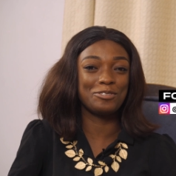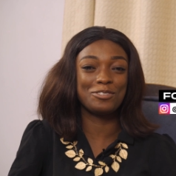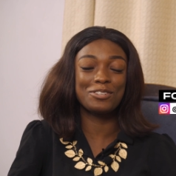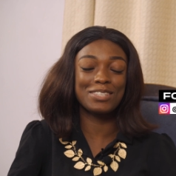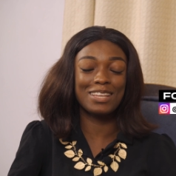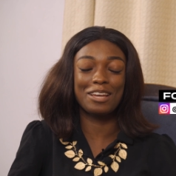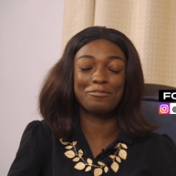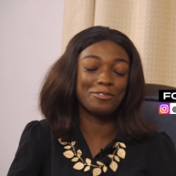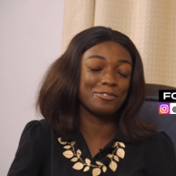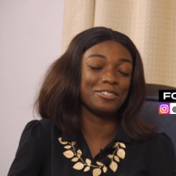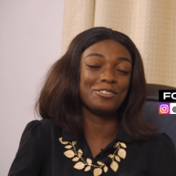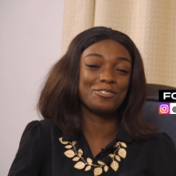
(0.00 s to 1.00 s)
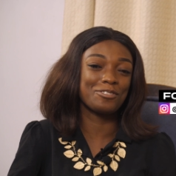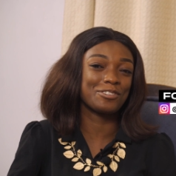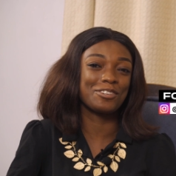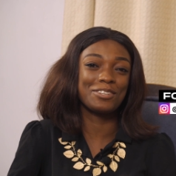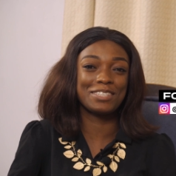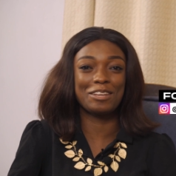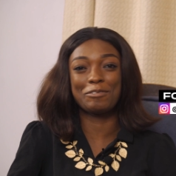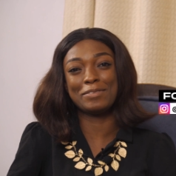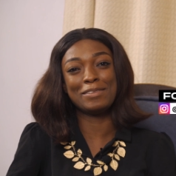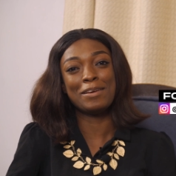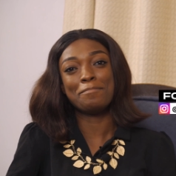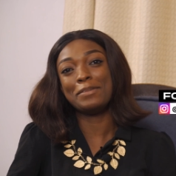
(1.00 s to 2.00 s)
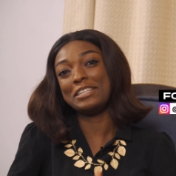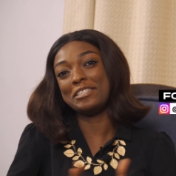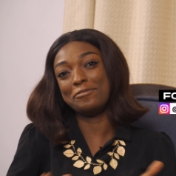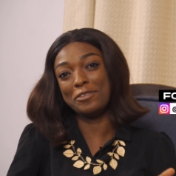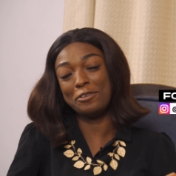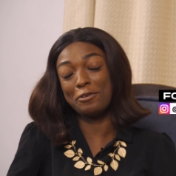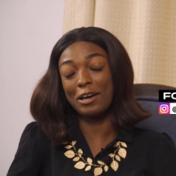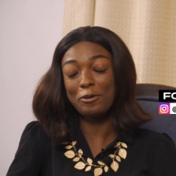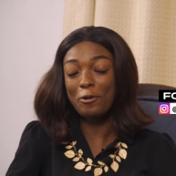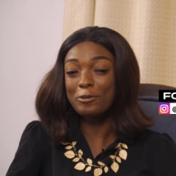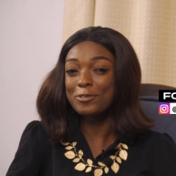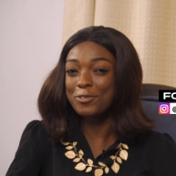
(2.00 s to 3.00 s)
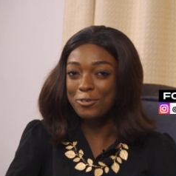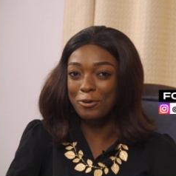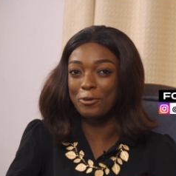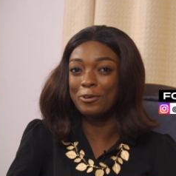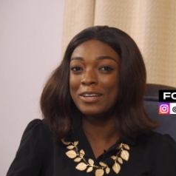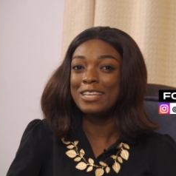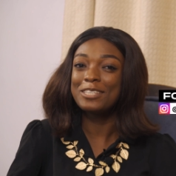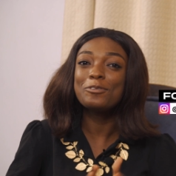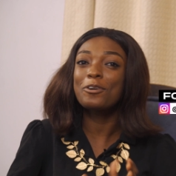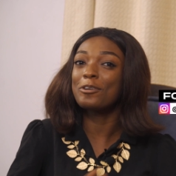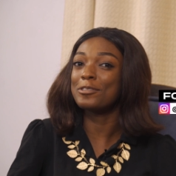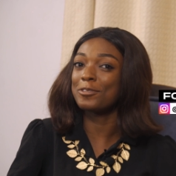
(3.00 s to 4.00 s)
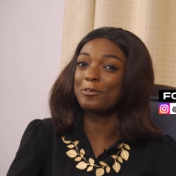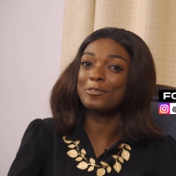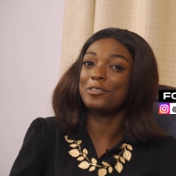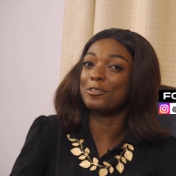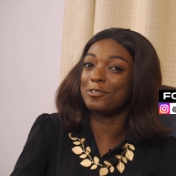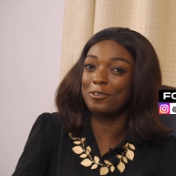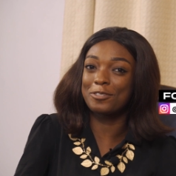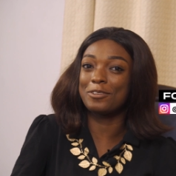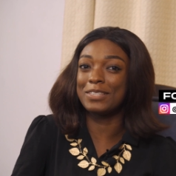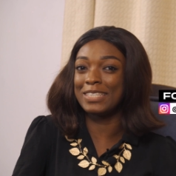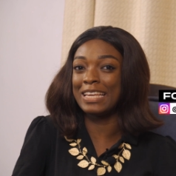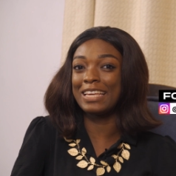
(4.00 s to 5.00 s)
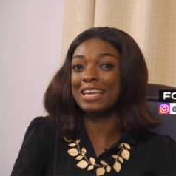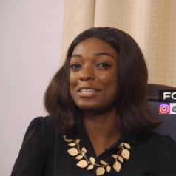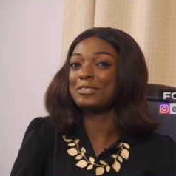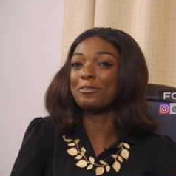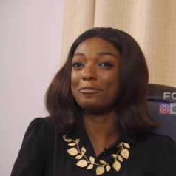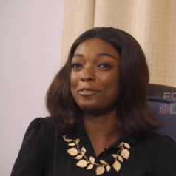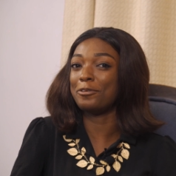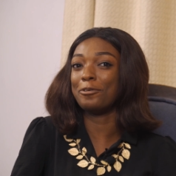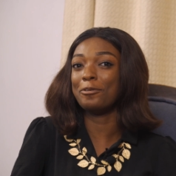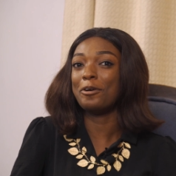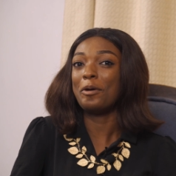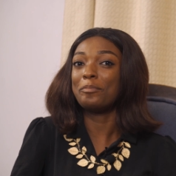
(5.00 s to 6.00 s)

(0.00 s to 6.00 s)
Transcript: You should just like follow the instructions in this video, and also still consult your doctors in case of you know